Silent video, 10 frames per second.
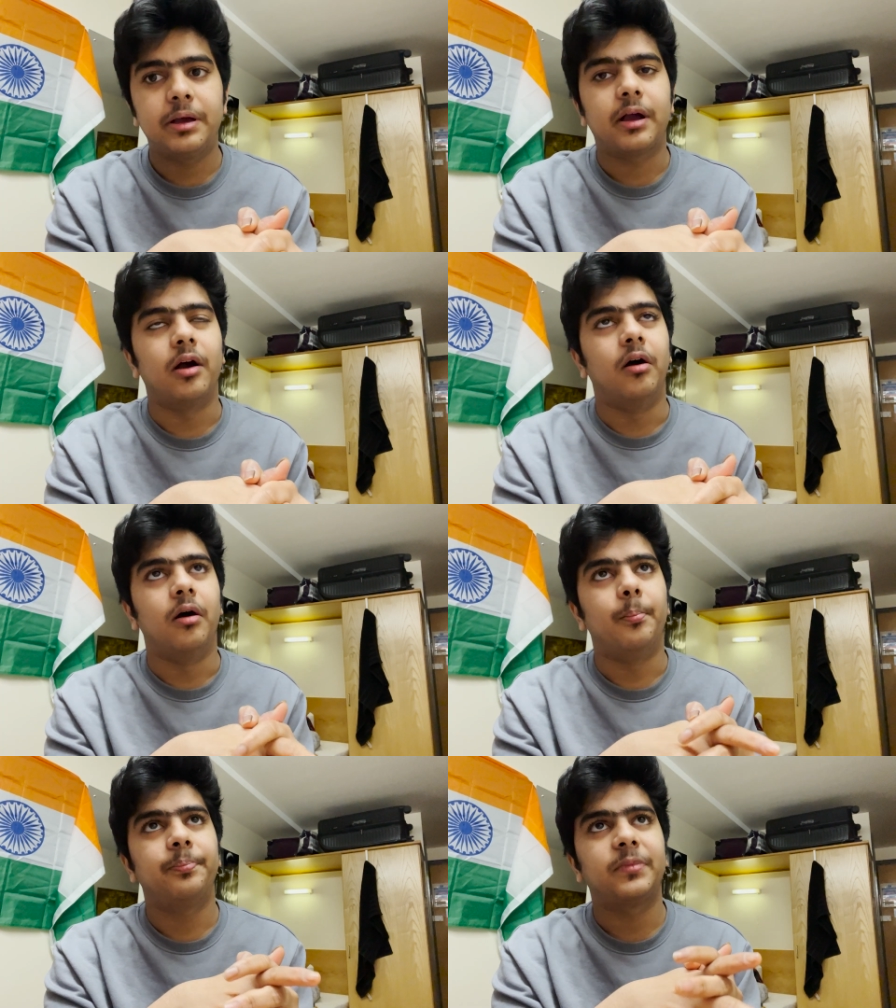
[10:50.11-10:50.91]
I
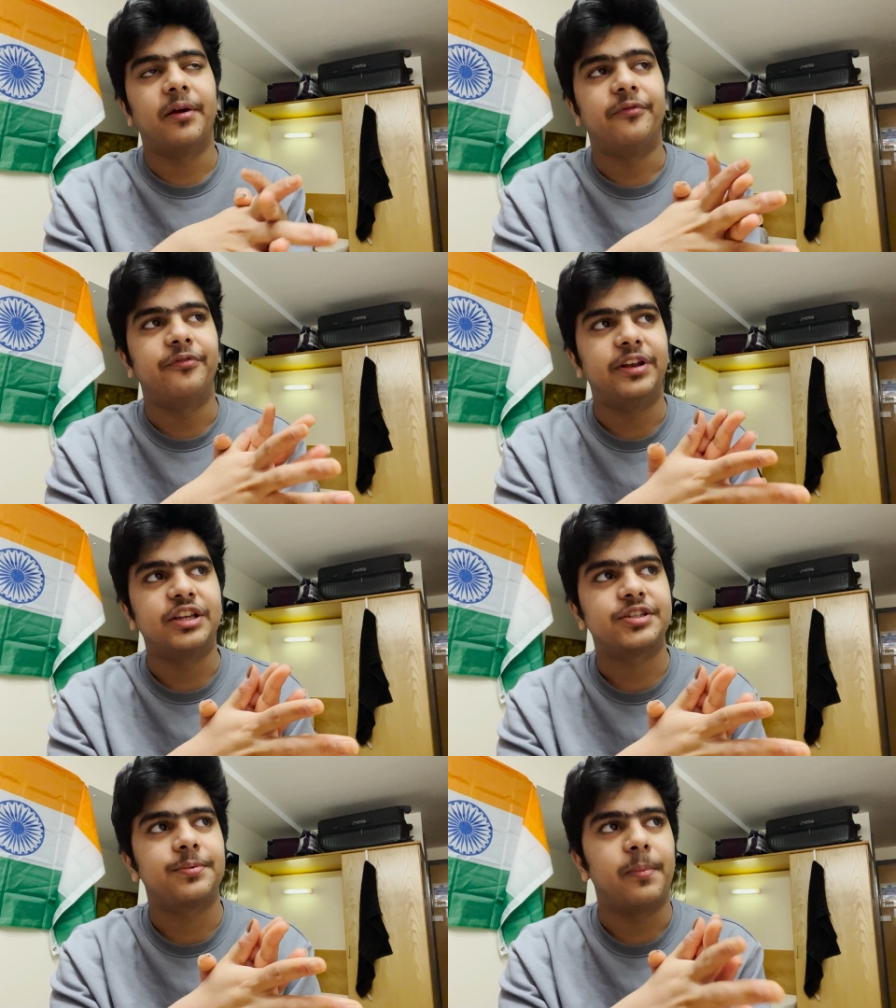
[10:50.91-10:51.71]

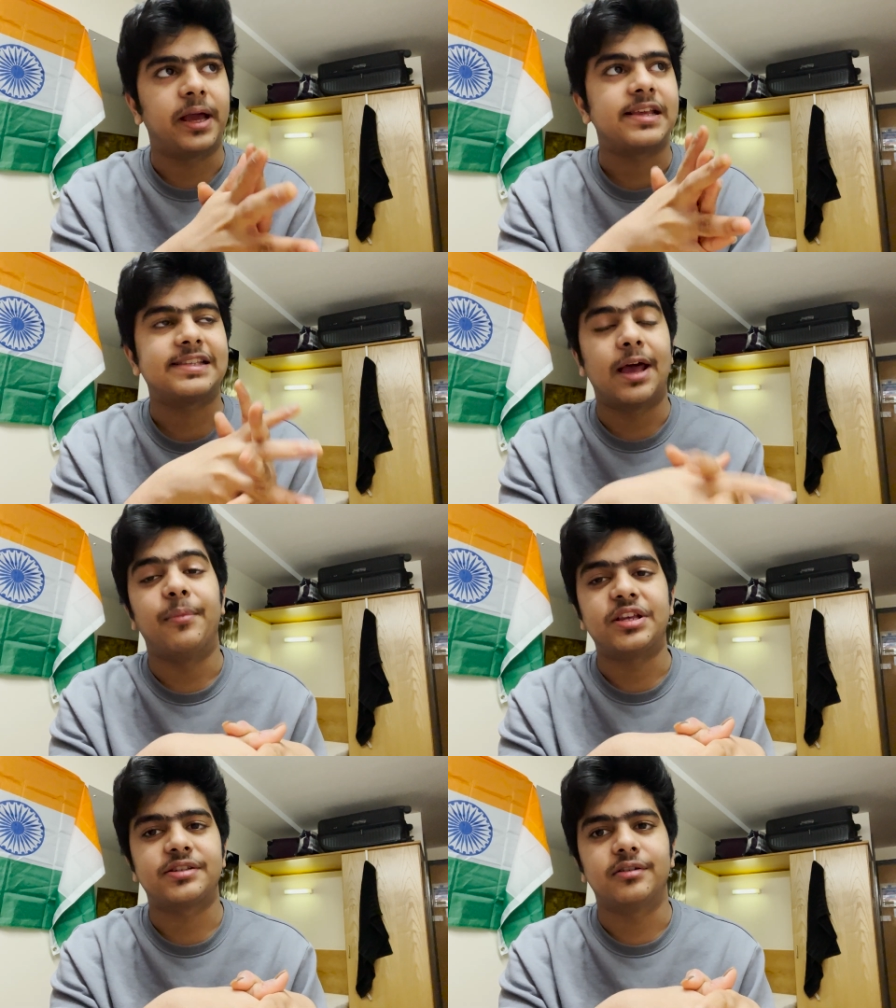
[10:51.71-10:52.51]
finished my
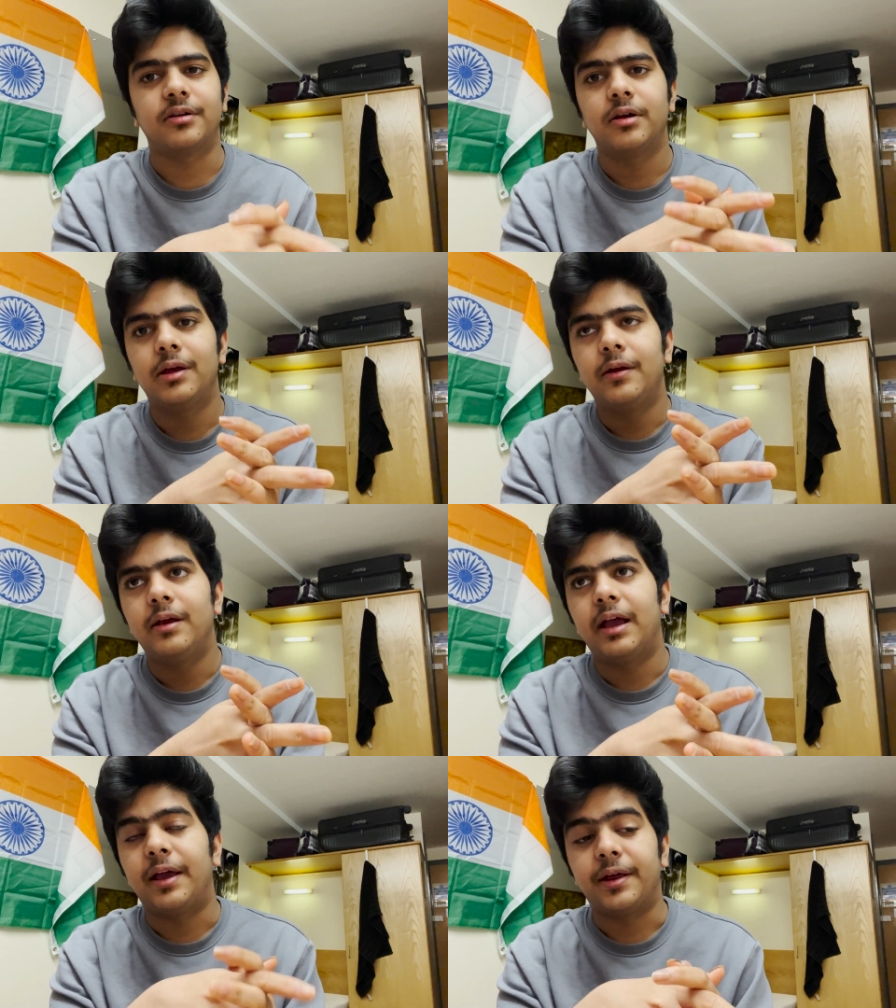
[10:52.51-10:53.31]
semester,
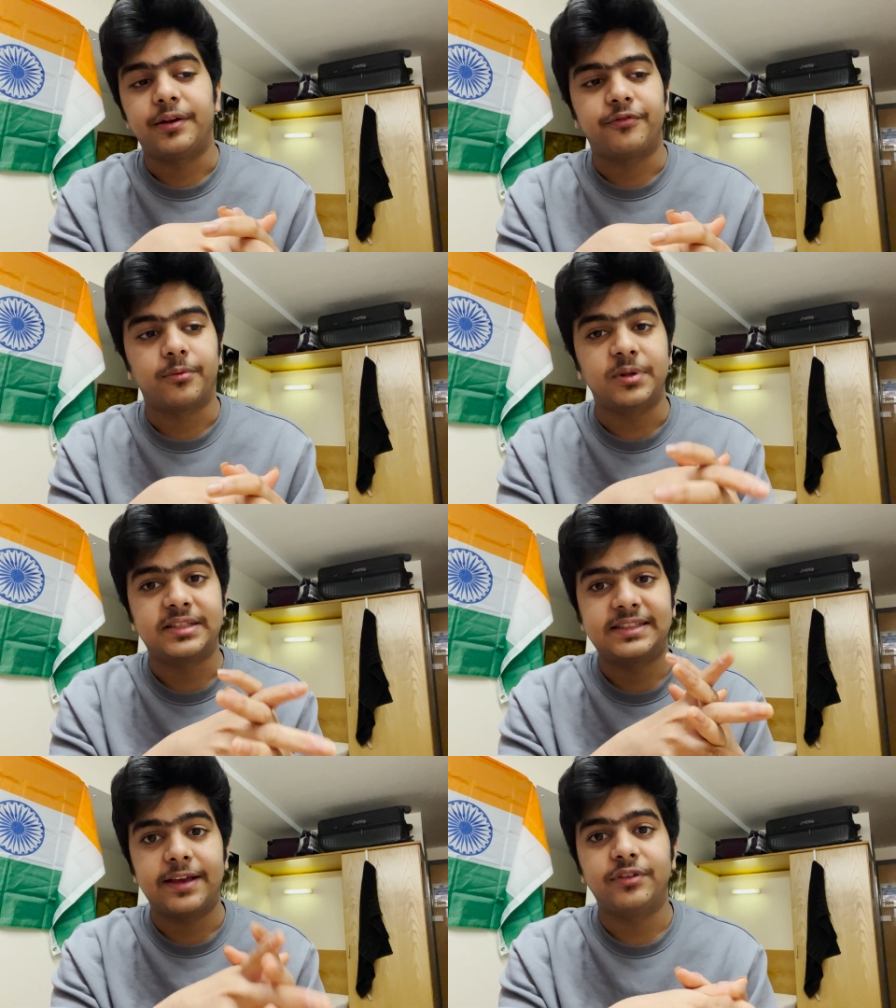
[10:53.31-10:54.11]
and from the
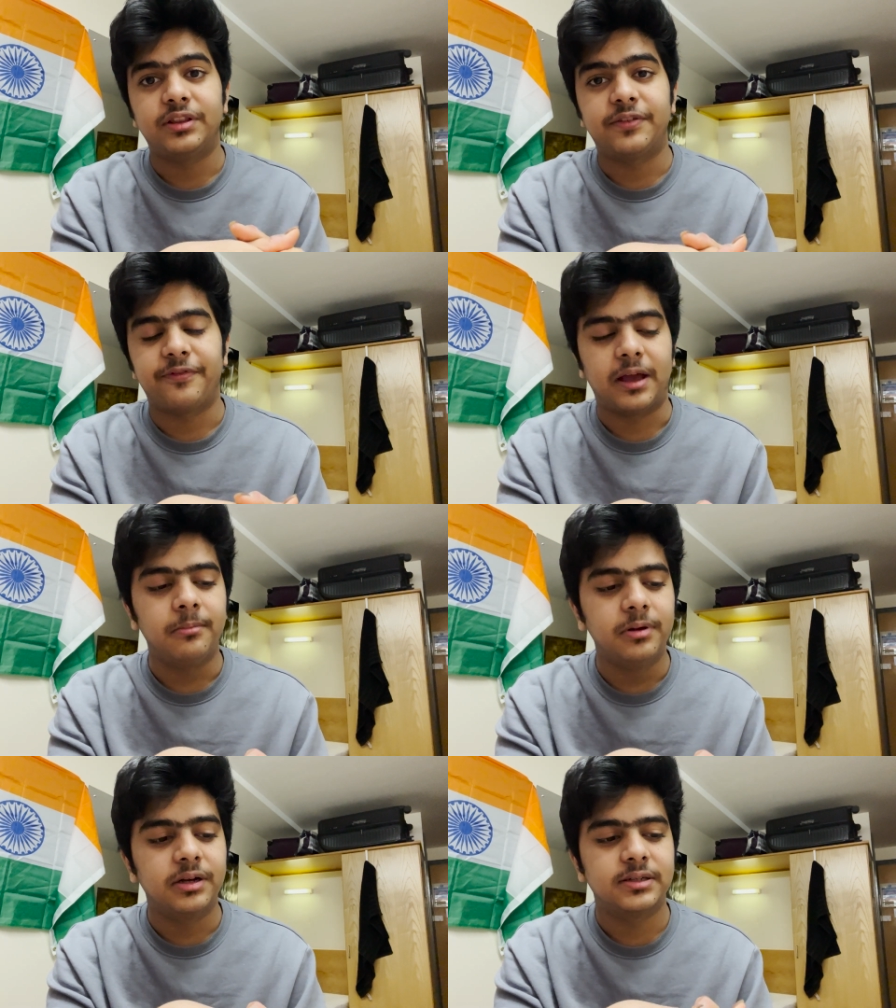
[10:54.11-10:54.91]
7th Feb,
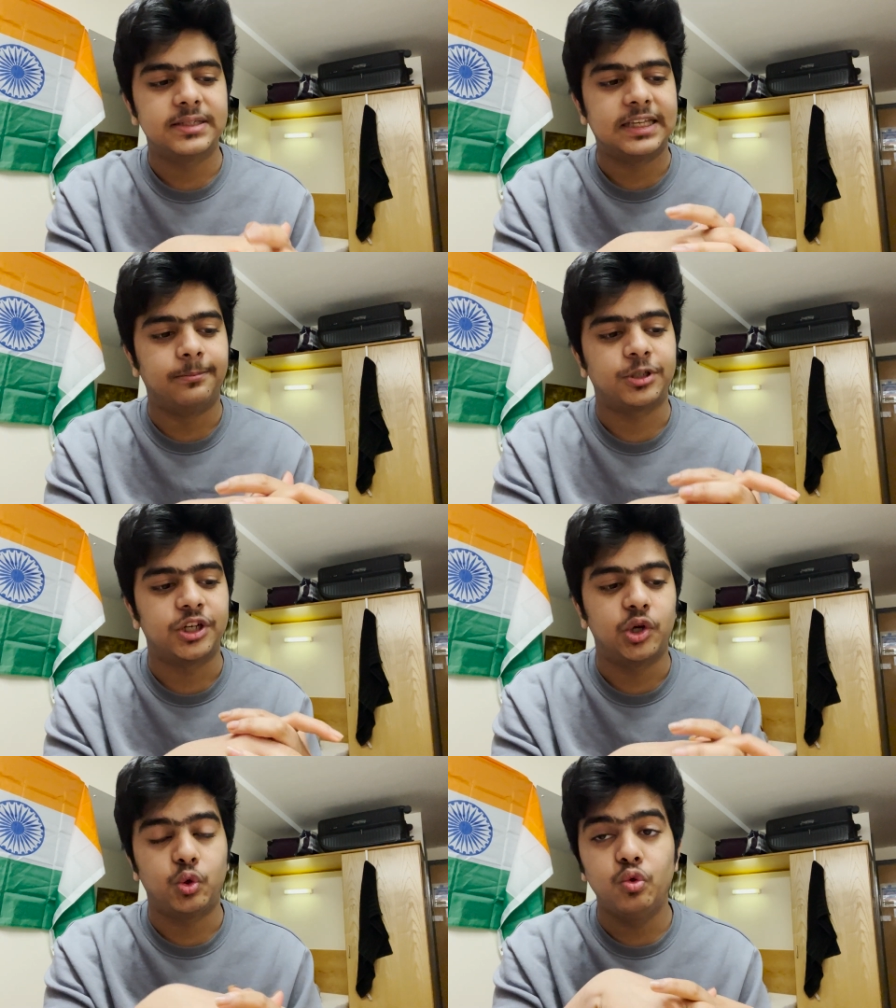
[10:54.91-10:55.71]

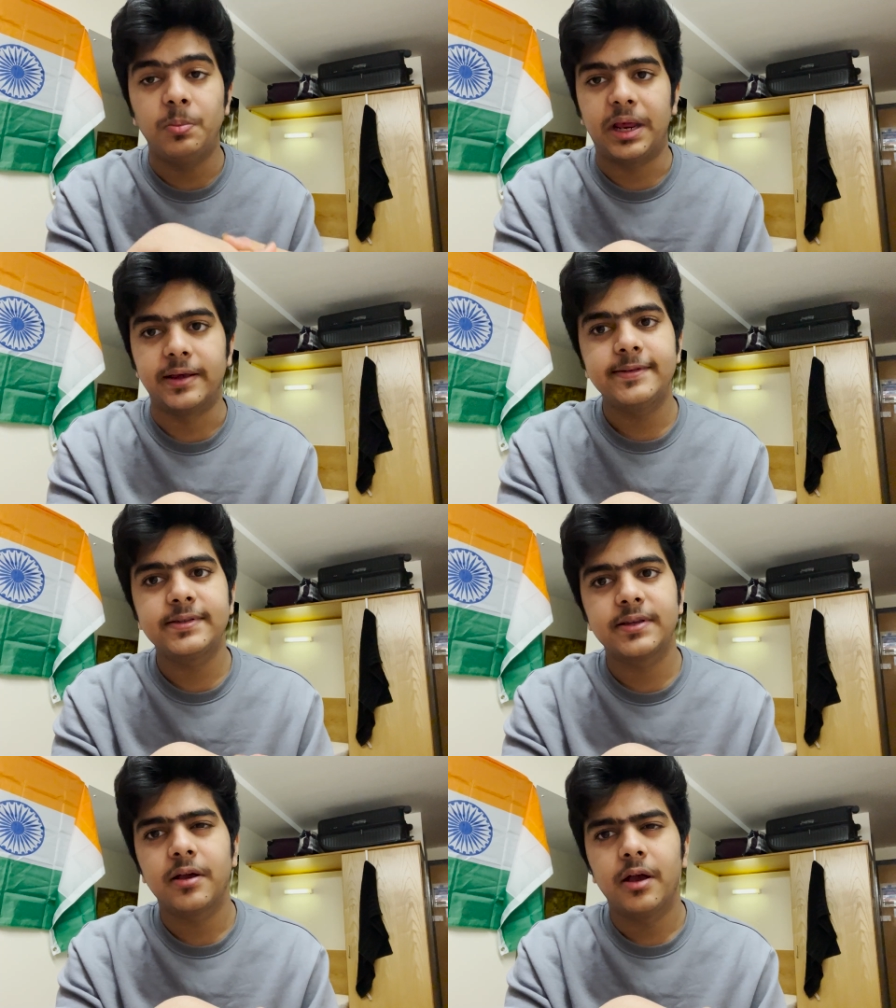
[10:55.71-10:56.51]
semester 2 begins,